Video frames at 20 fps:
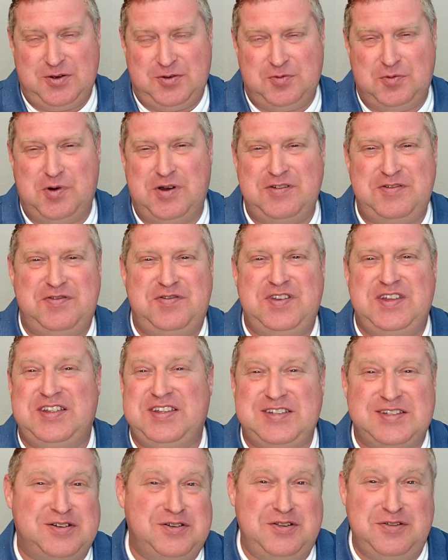what
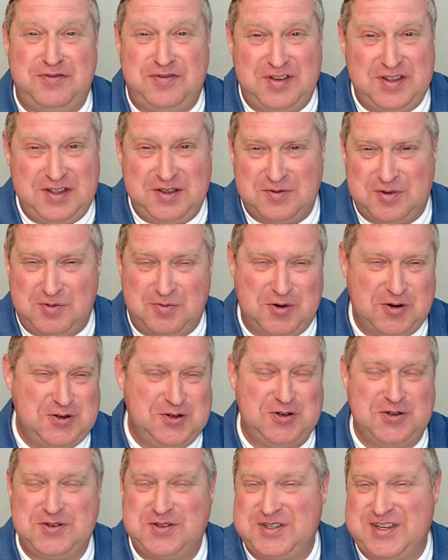feelings are you feeling? What
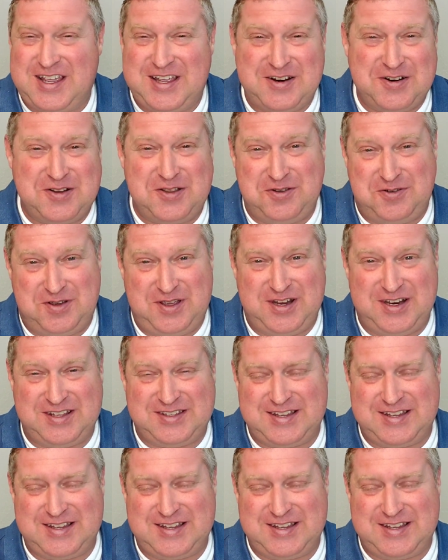emotional state are you in?